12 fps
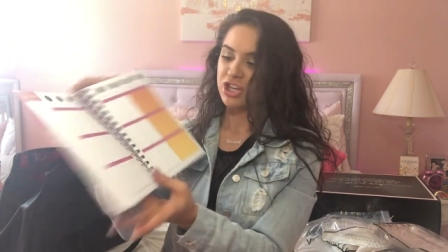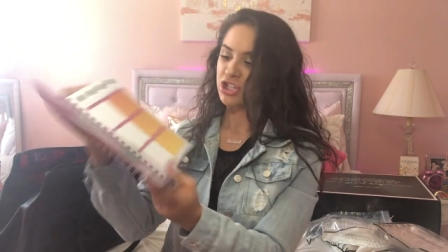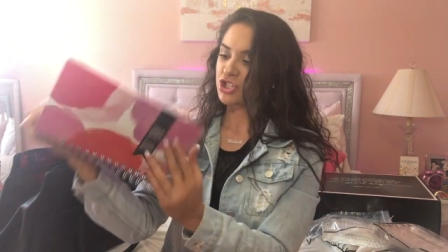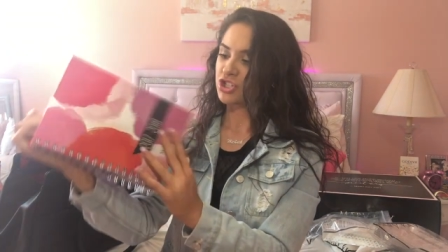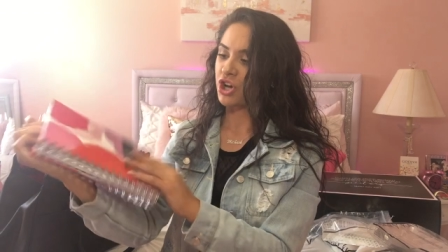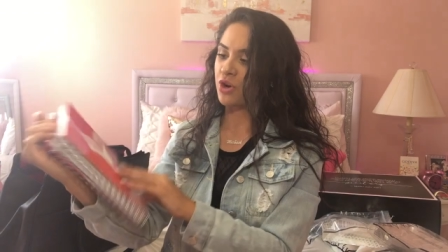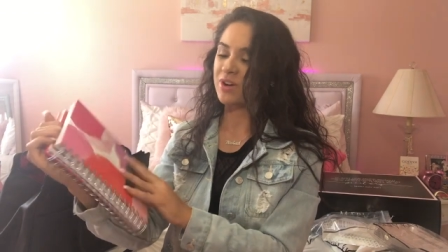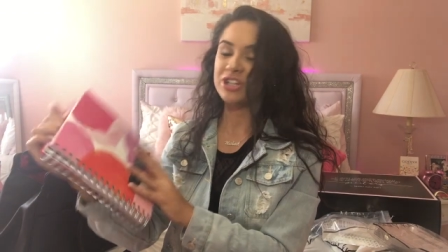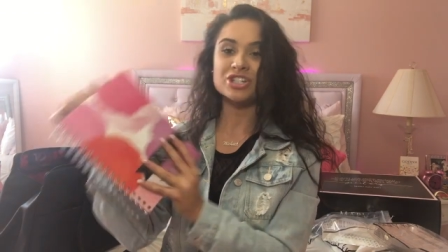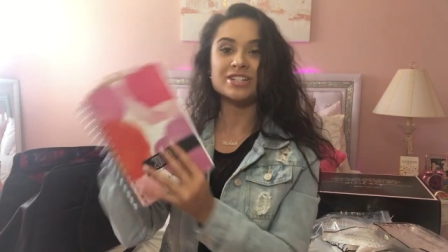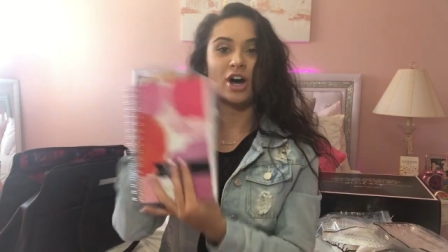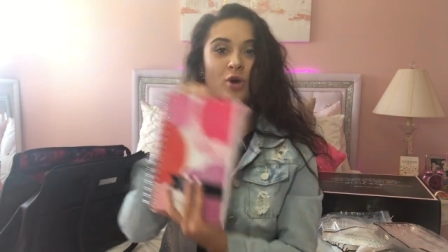So it
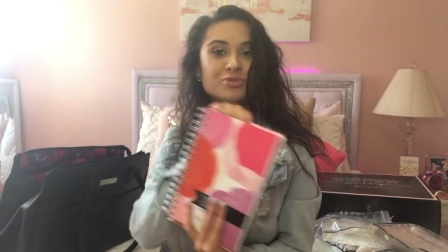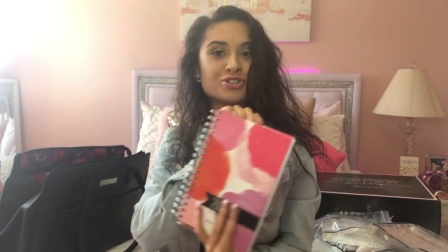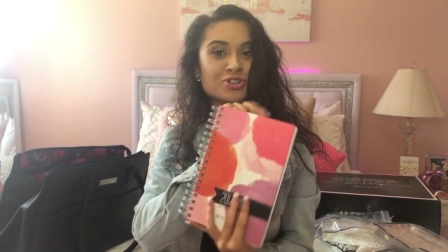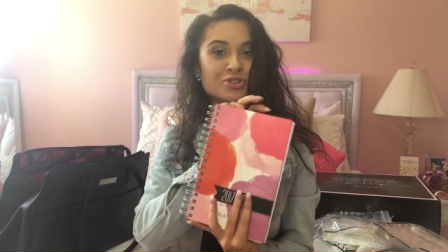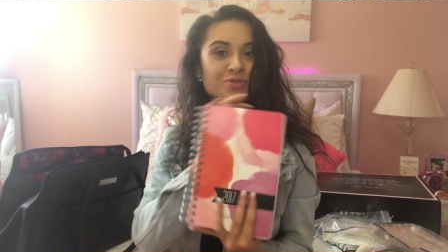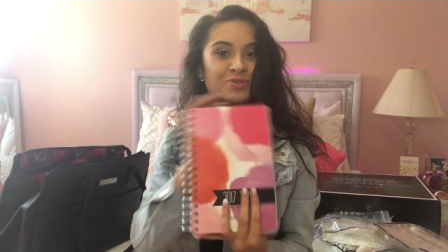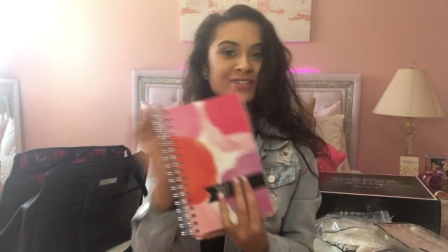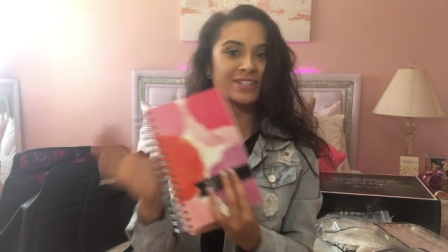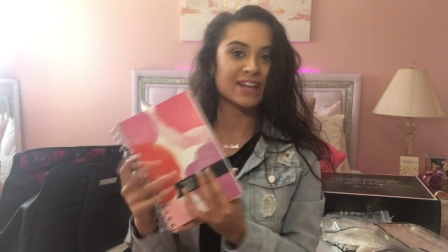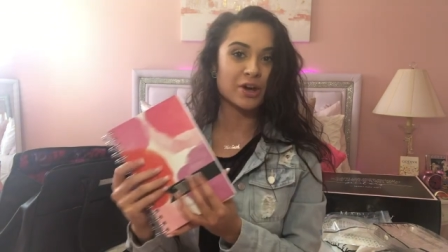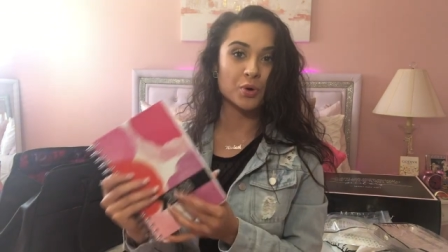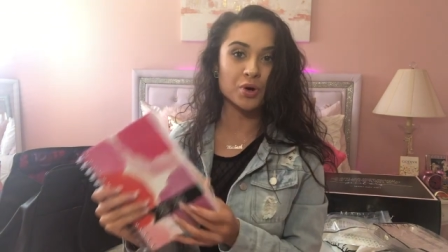just helps you
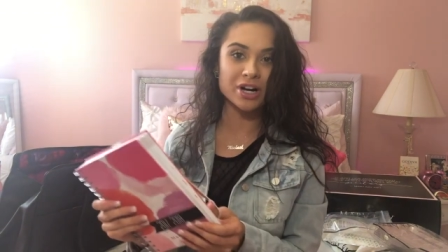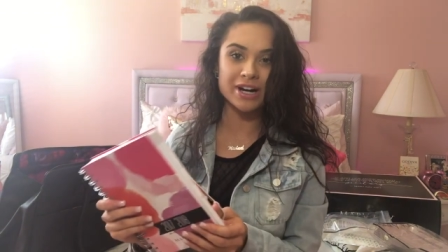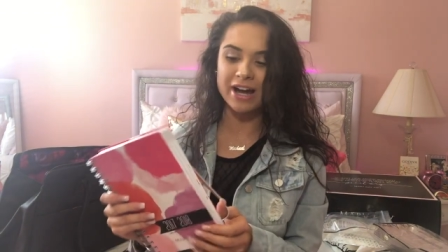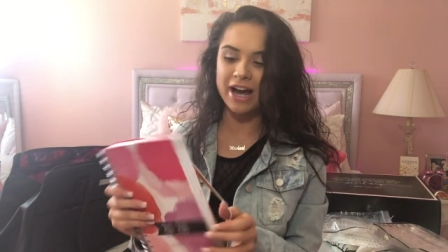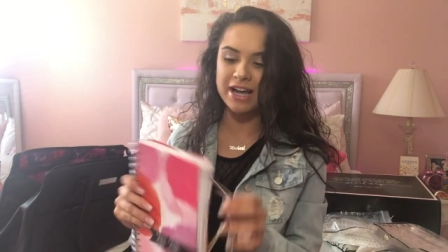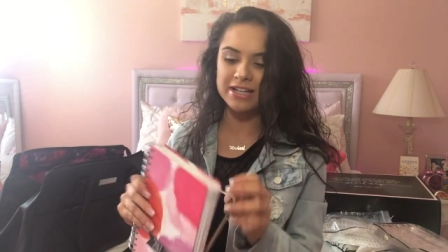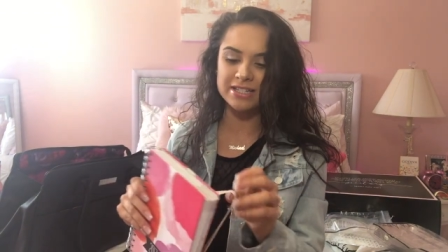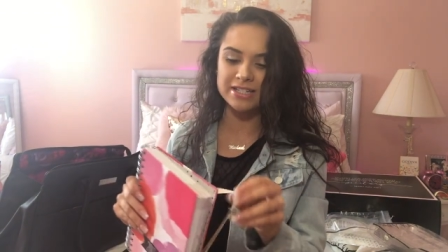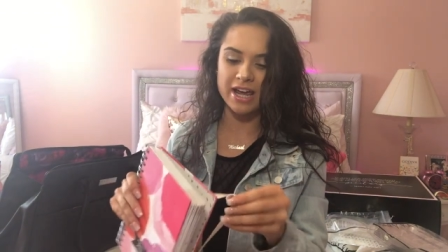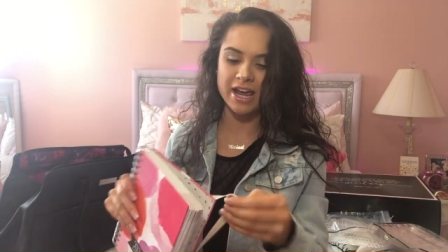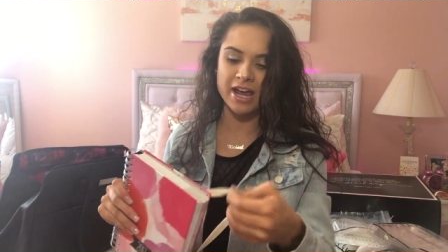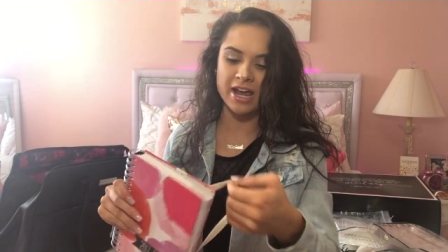stay organized
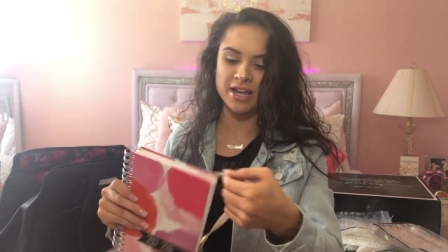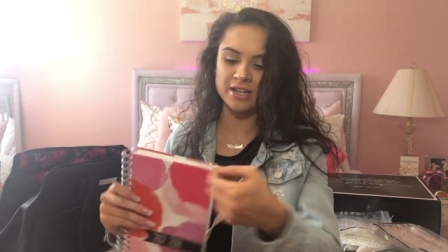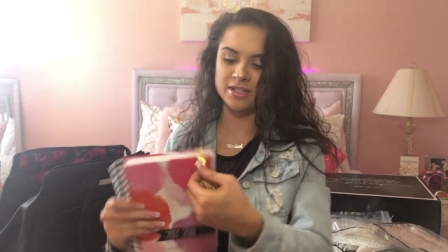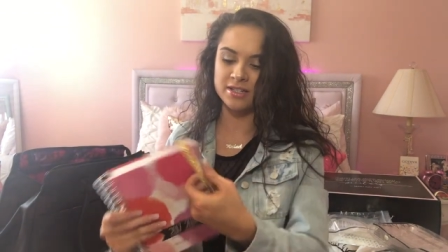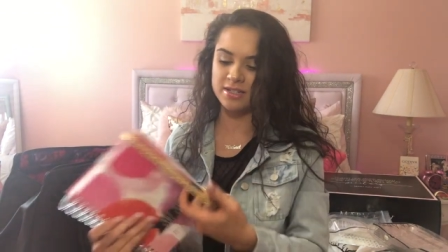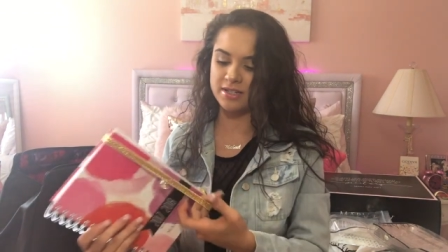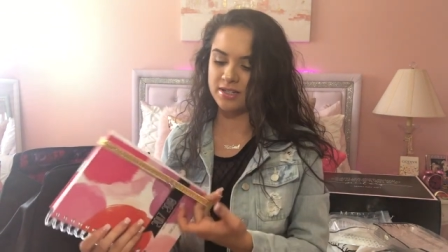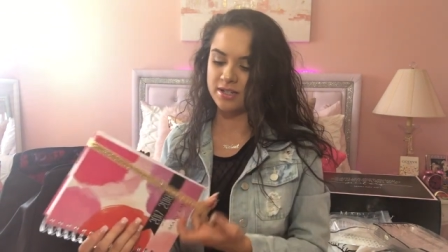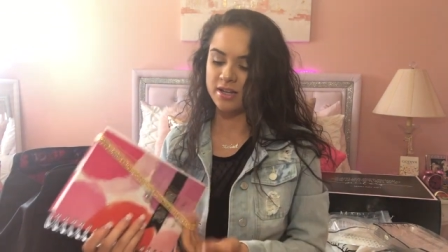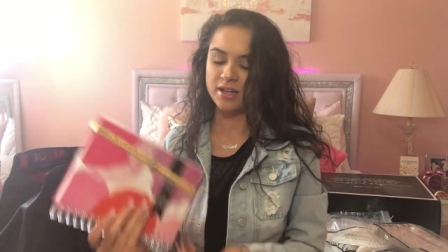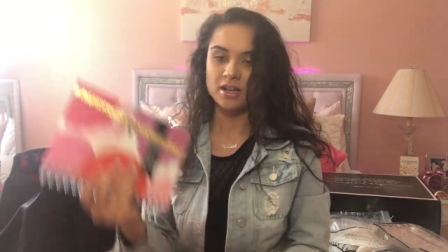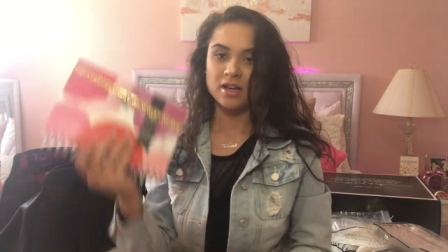and
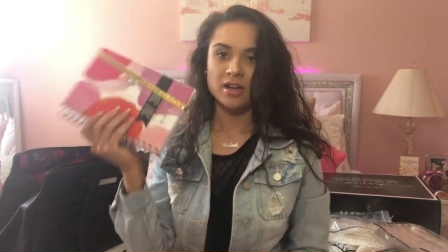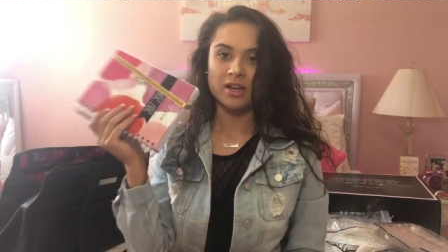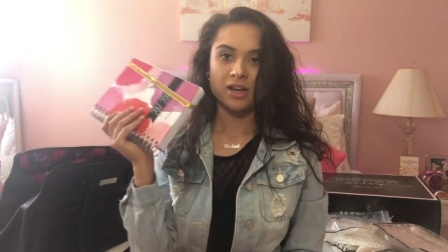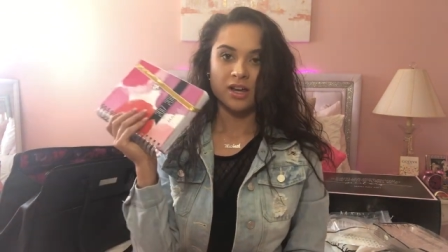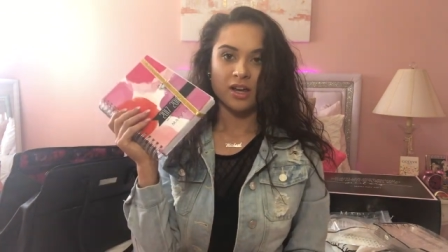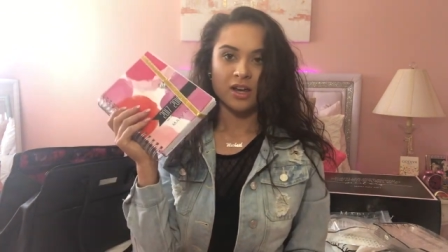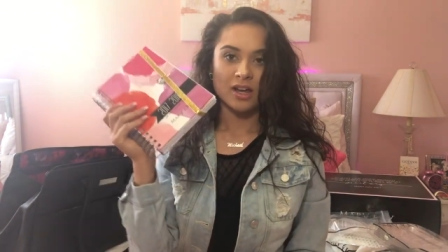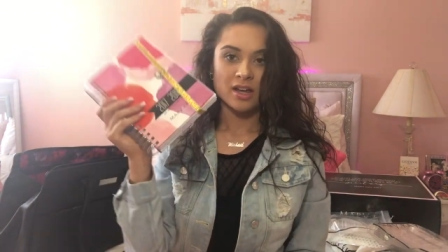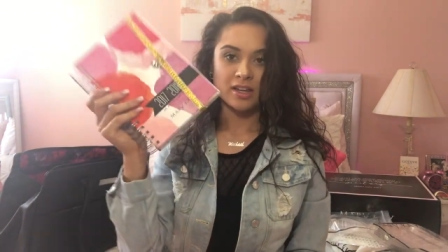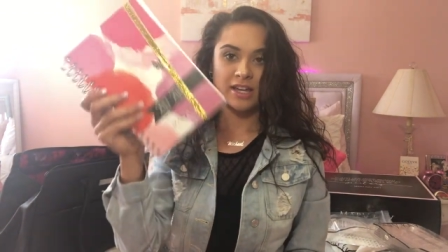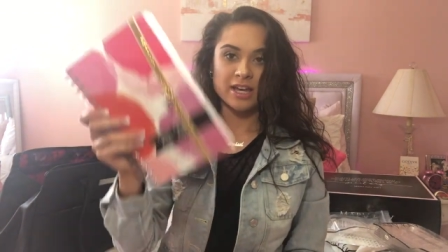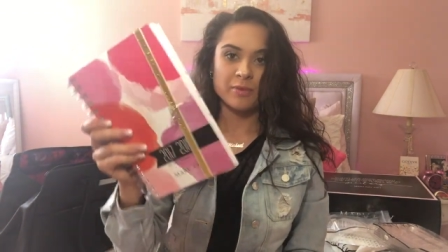
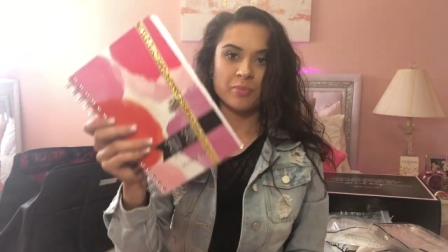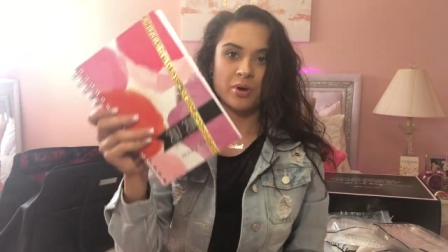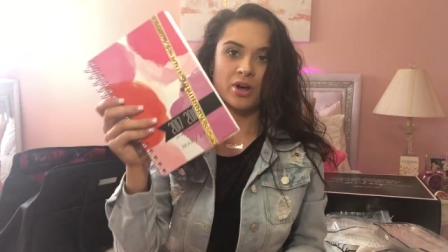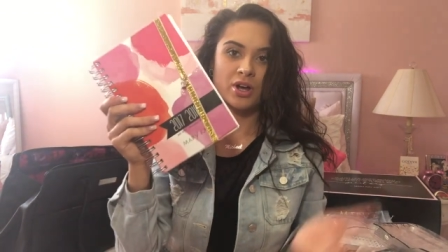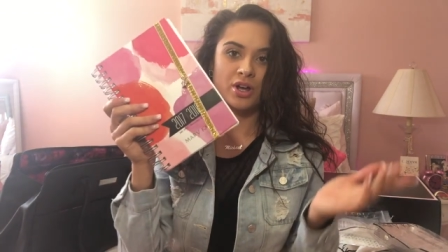keep